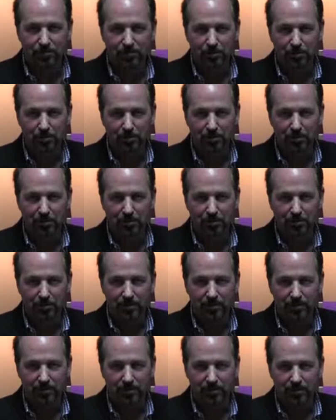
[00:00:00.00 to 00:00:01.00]
from 2 people.
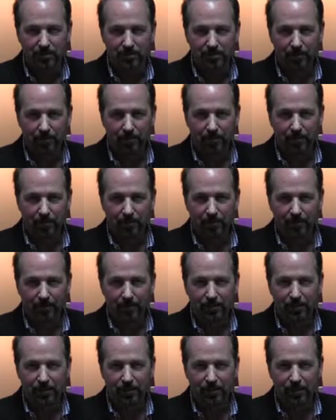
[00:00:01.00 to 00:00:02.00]

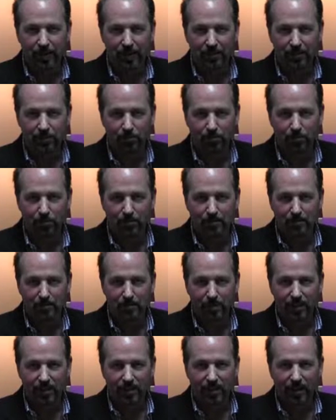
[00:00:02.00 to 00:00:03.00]
Interesting how that works.
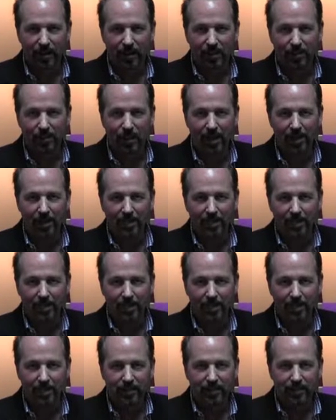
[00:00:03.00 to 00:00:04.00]

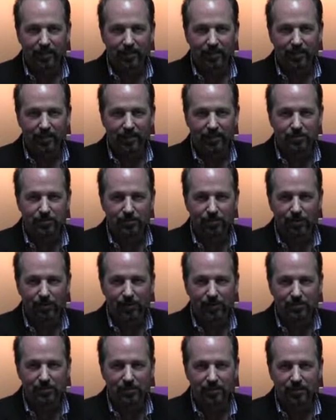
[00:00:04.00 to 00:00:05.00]
Ironically, the
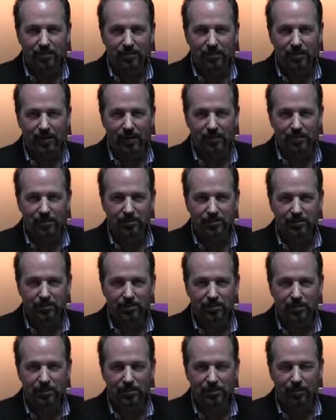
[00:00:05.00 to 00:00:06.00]
historians and the geneticists
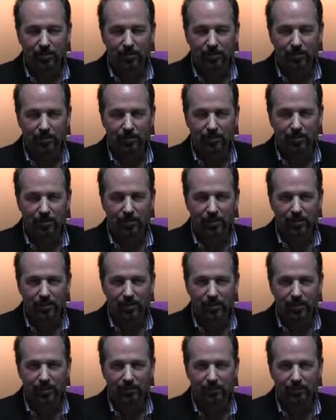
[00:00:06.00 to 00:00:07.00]
have looked and looked and looked, and
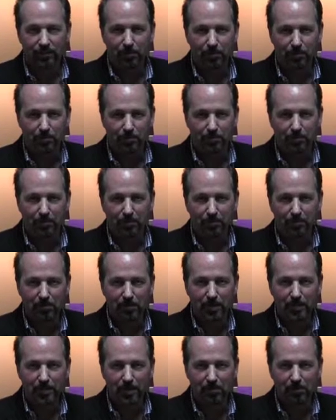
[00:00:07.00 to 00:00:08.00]
they come with most of the people with
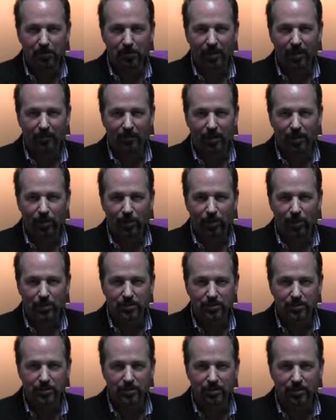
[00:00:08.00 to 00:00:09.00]
blood type O have their
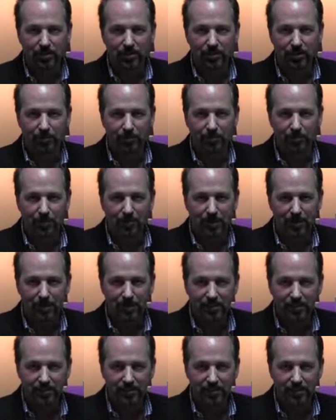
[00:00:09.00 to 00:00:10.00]
origins coming from the Middle
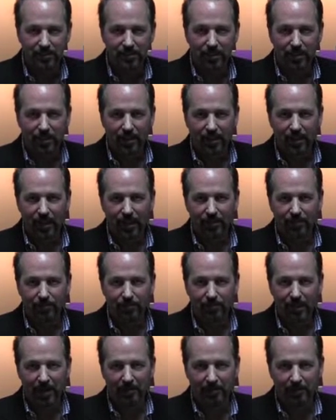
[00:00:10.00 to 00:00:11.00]
East and
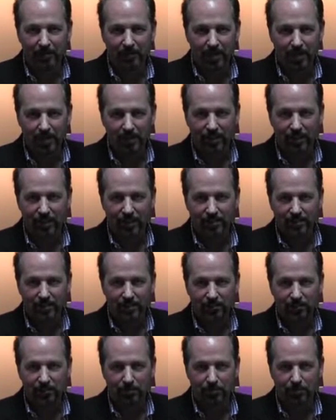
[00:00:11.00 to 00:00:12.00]
from Africa, like I
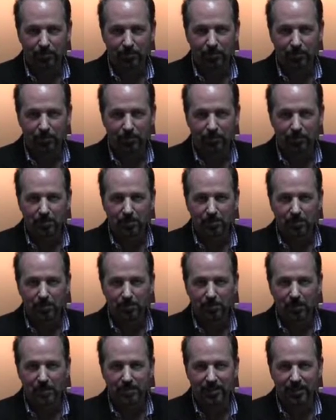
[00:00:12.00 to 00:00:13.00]
said before. Most people
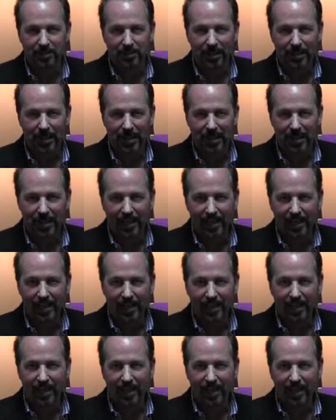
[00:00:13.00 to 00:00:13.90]
from blood type A